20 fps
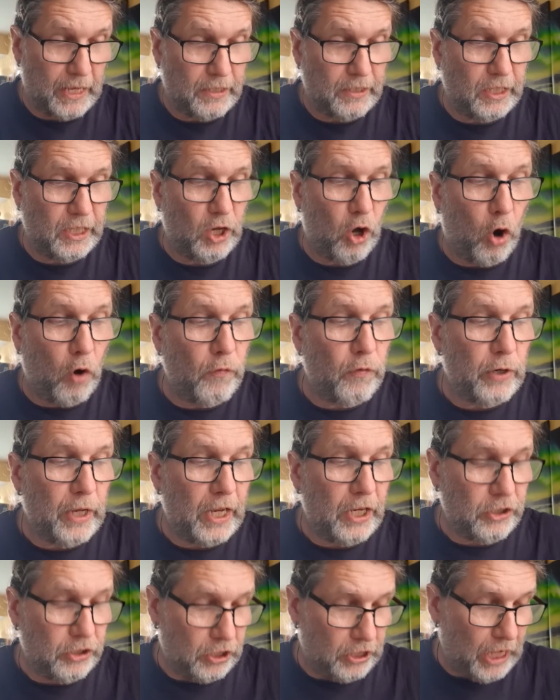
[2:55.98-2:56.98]
the overall
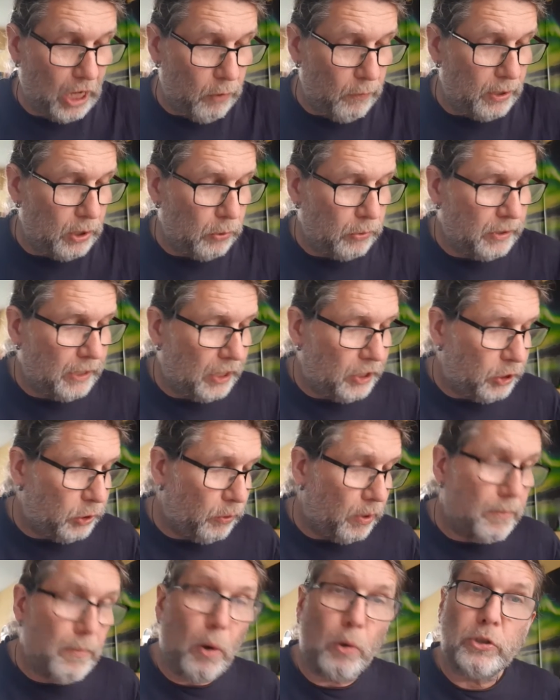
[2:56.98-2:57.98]
energy. Now we're looking at
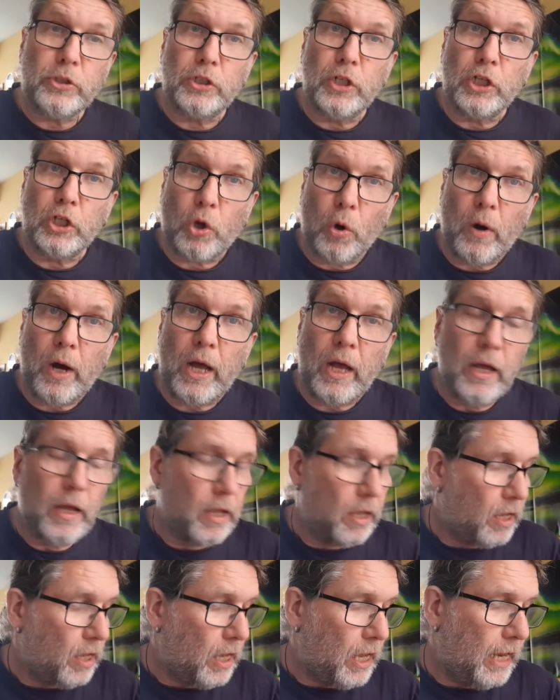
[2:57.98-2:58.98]
your emotional core.
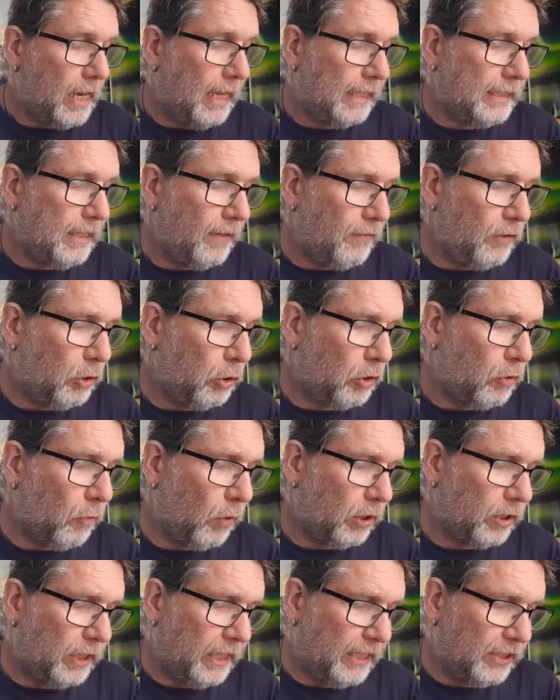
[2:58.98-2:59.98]
Let's have a look
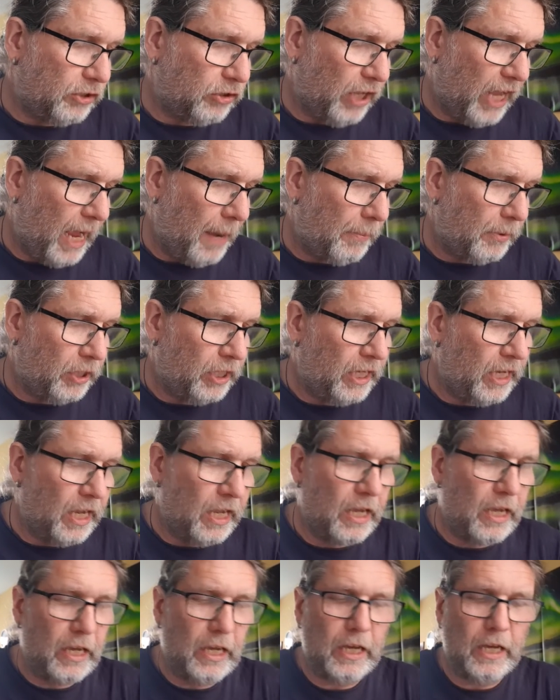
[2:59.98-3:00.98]
what needs to happen here,